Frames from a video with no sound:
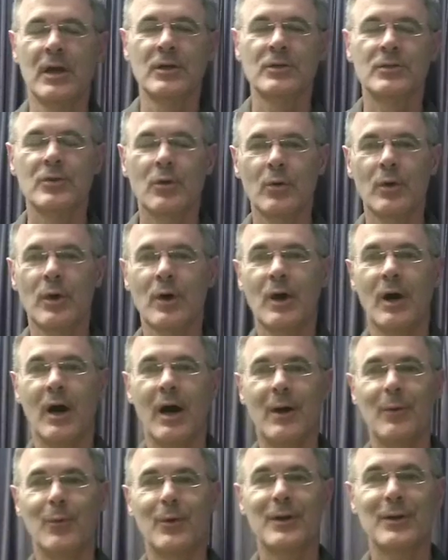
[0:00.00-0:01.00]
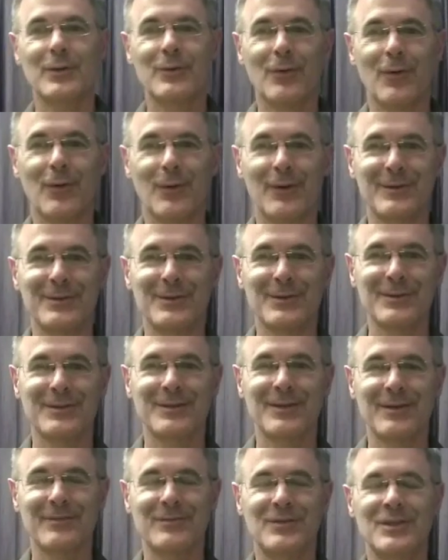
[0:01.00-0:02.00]
So I want to talk
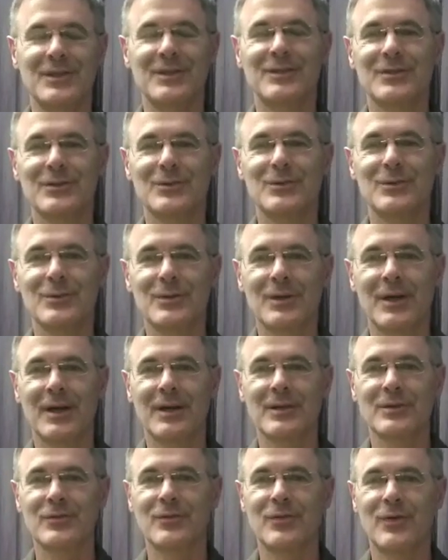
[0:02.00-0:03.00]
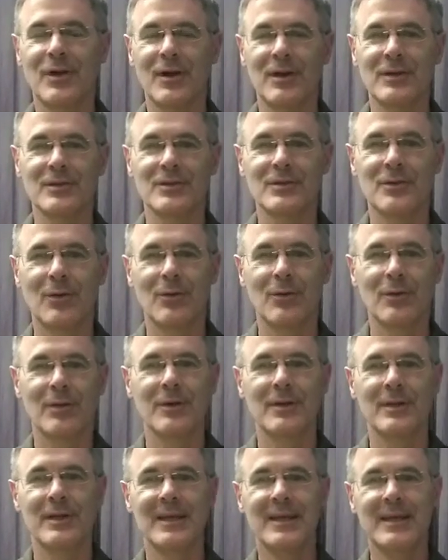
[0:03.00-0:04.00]
just Jesus who cares for our soul,
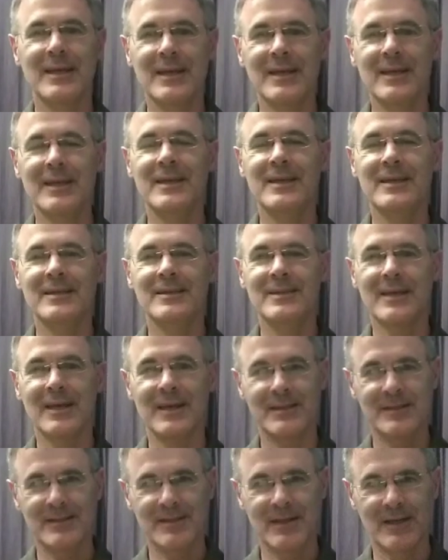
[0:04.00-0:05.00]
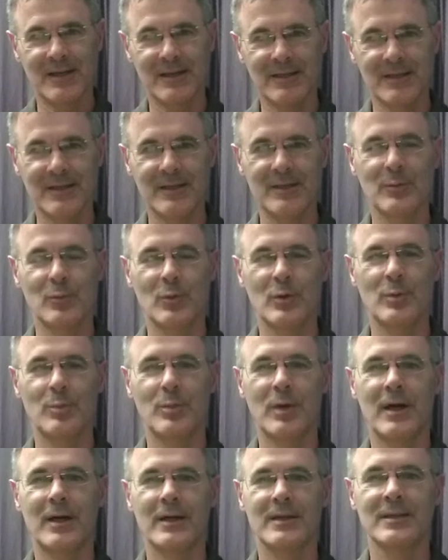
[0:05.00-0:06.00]
God, He takes care of the
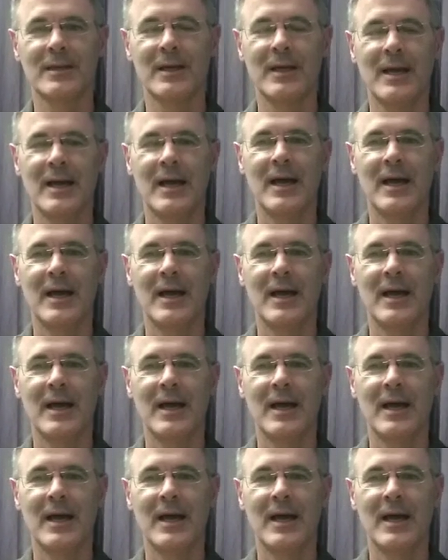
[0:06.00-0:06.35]
inward part.